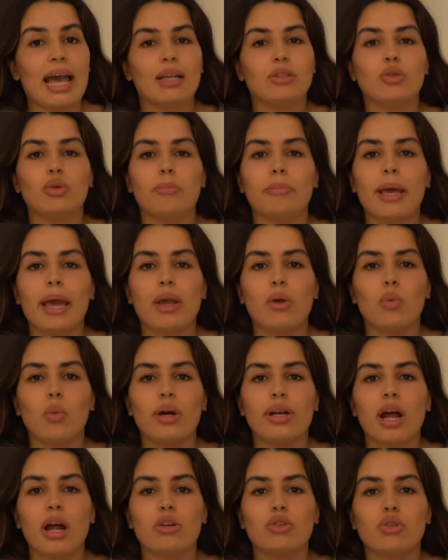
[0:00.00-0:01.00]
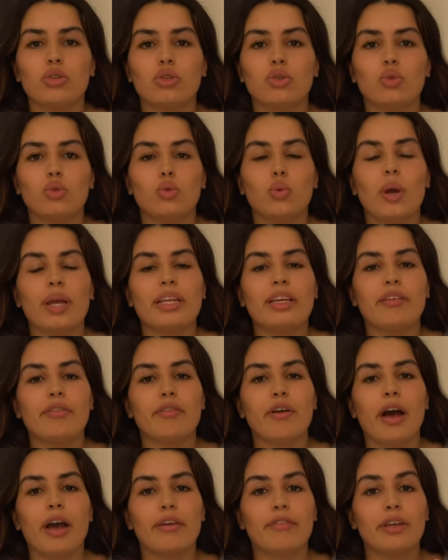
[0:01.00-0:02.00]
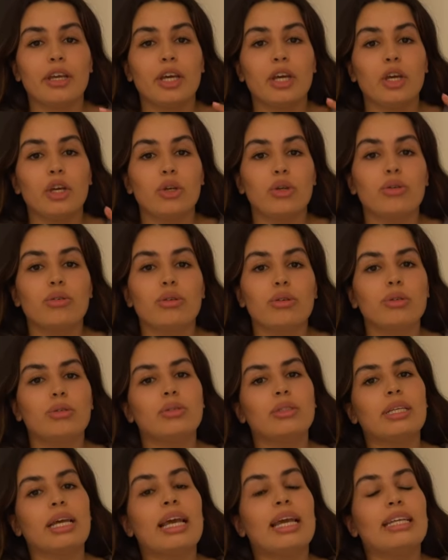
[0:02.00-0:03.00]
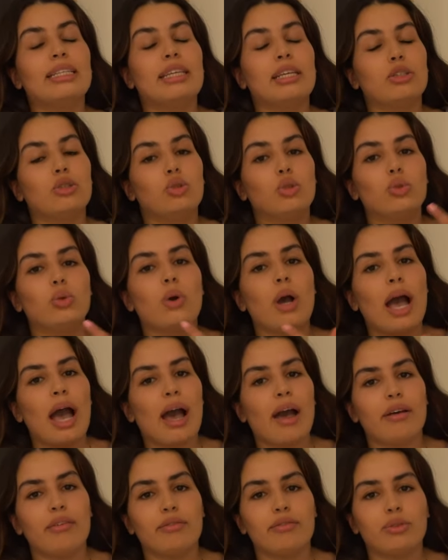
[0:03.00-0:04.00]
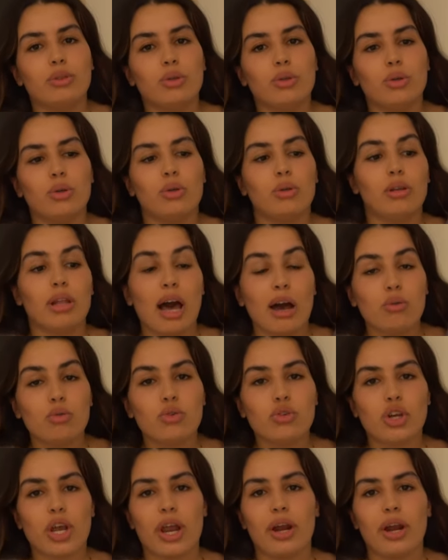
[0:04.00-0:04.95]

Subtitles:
had to pay 125 euros. They do have the lounge